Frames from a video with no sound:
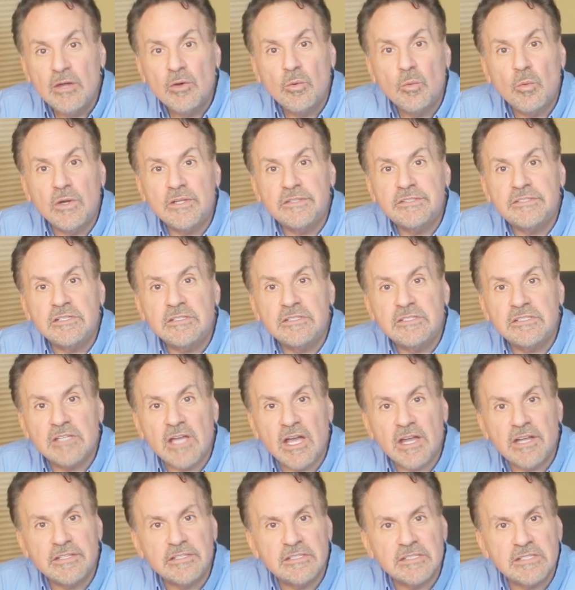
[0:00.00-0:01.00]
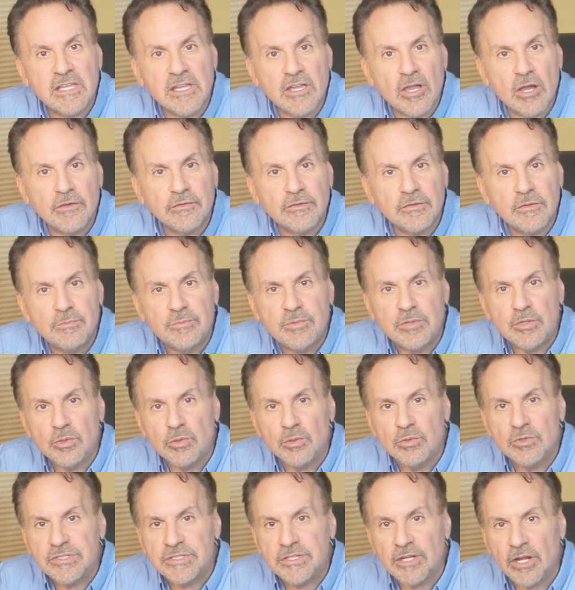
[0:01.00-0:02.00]
Once inside, stay off
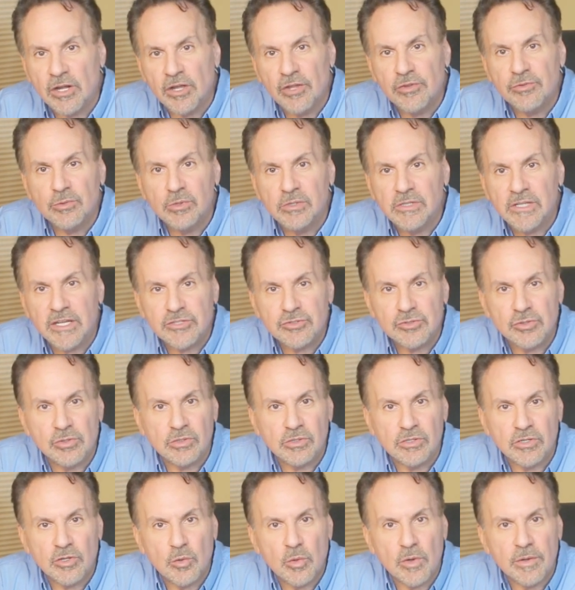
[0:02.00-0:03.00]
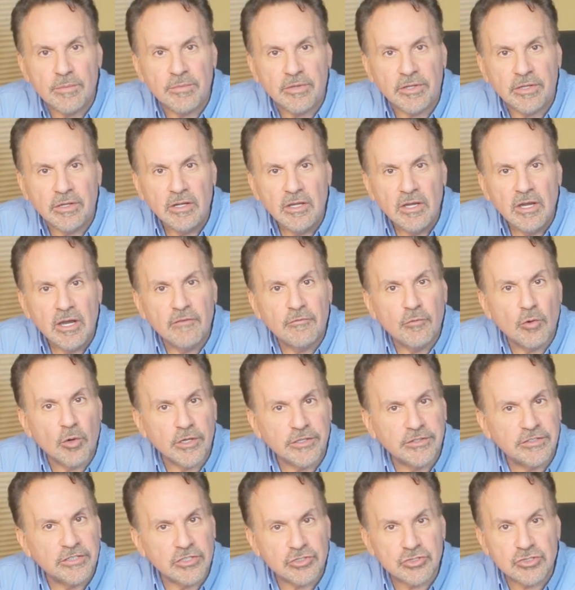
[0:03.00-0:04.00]
computers and other electrical equipment.
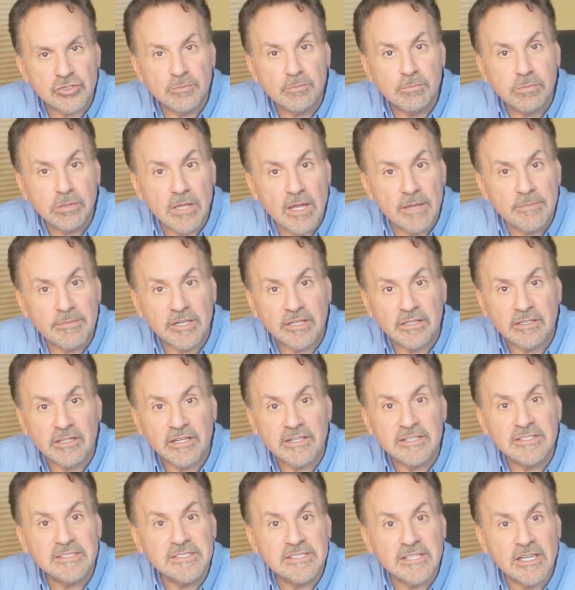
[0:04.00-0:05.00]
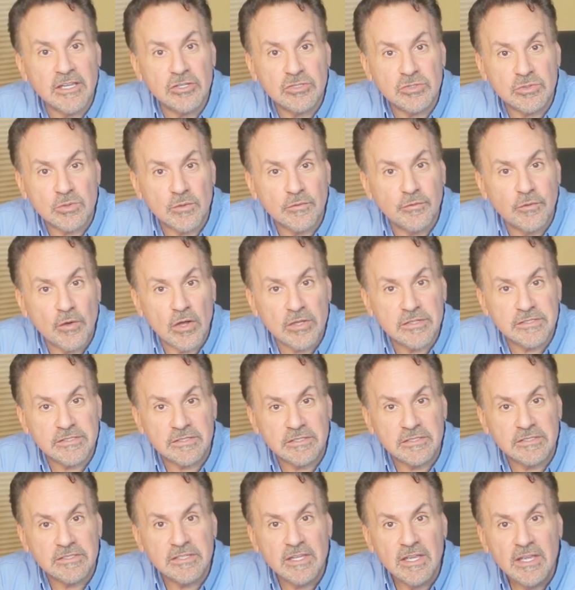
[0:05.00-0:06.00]
Avoid touching plumbing like sinks or
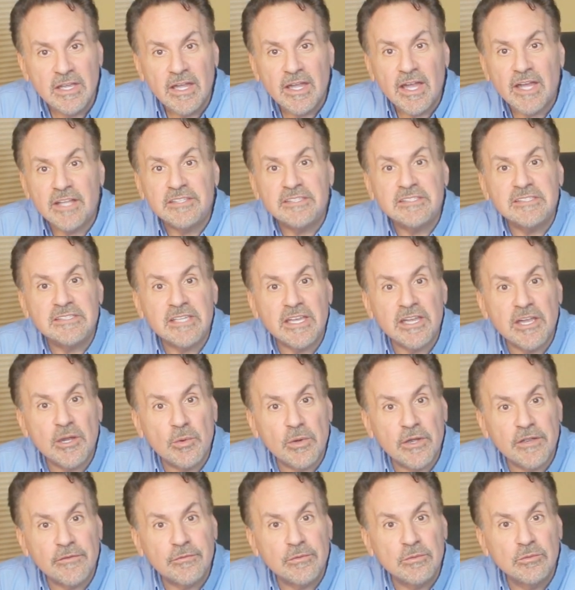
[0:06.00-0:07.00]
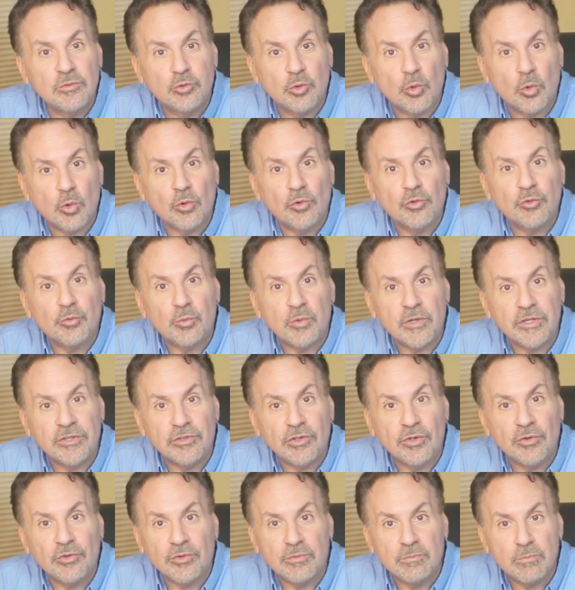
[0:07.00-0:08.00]
faucets, and stay away from doors,
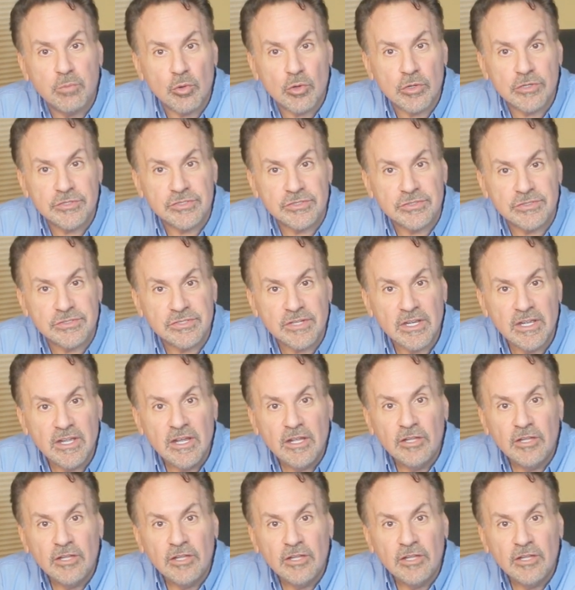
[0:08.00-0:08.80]
windows, and porches.